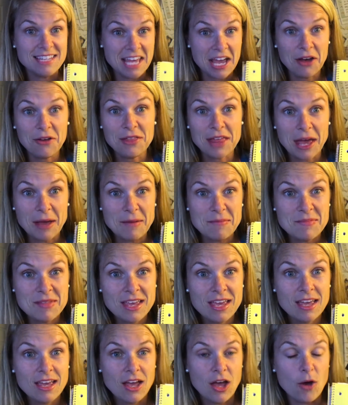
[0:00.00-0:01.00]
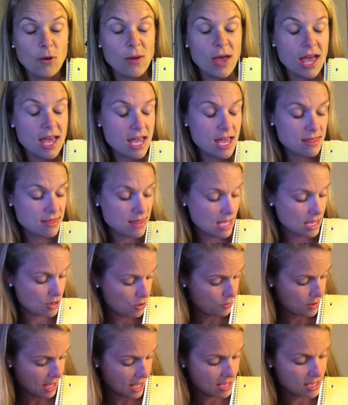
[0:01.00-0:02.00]
Tell them, okay? And then,
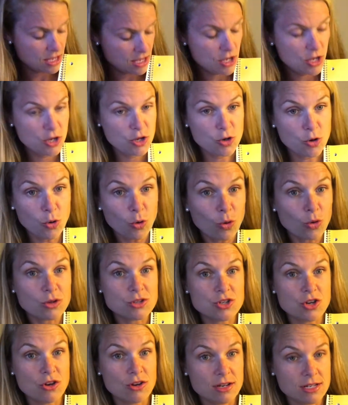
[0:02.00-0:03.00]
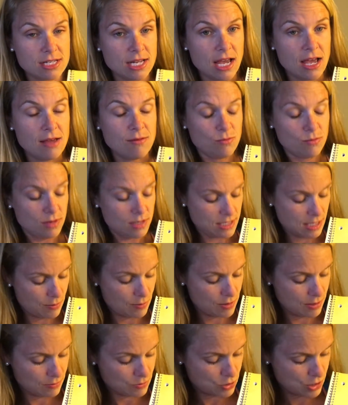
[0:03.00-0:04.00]
okay, cool. So you're going to sign
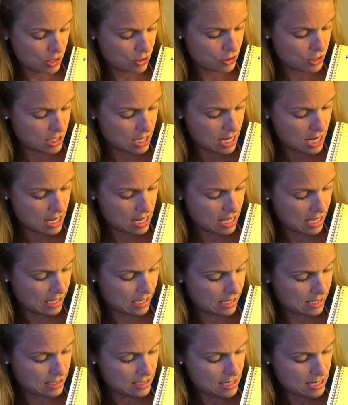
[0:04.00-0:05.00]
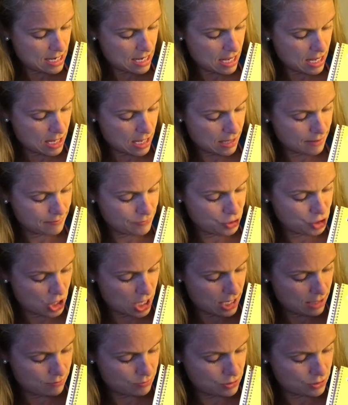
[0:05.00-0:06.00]
someone up. So now you're going to add um,
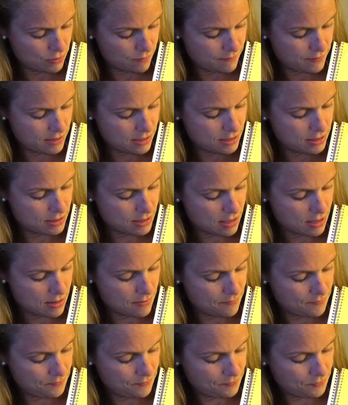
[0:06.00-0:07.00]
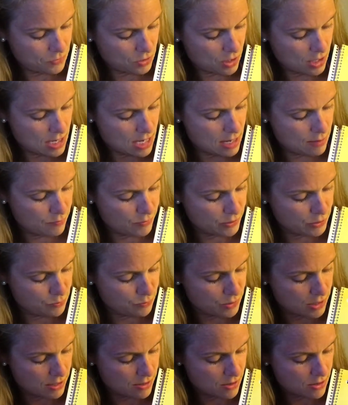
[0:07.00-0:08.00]
James, Sophia's, um, and Amber's
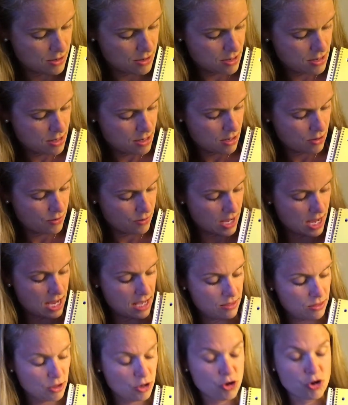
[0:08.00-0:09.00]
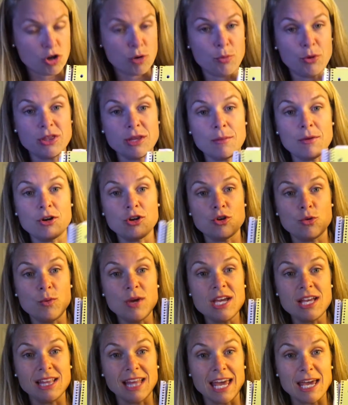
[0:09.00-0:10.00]
brother, okay? Then you're going to put them on your
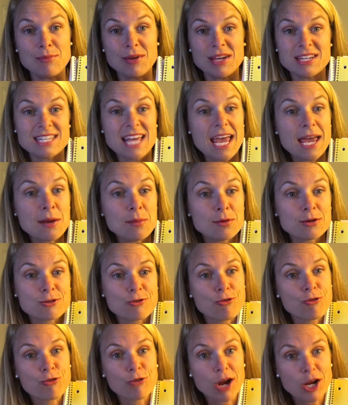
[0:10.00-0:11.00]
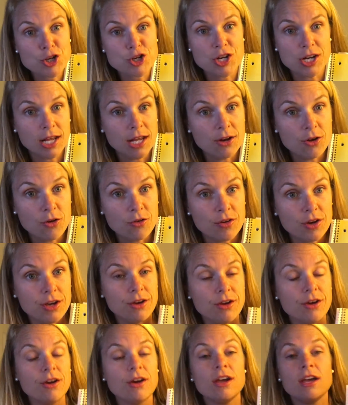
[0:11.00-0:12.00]
weak leg because Amber's crushing it over
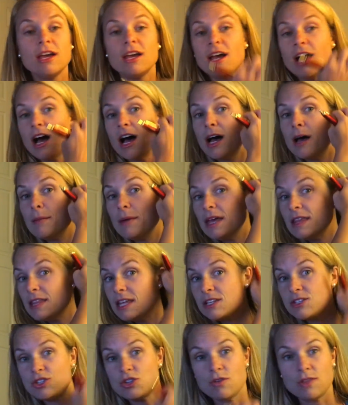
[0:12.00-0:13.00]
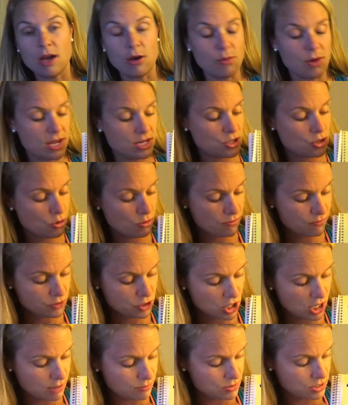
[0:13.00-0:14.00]
here. Um, and then so that way, so if
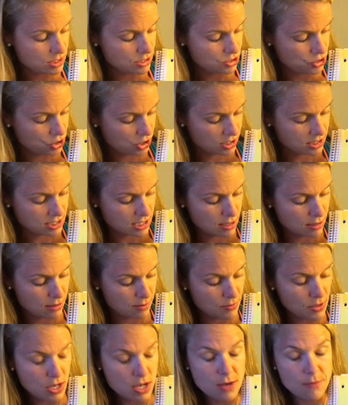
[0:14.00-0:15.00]
James is just a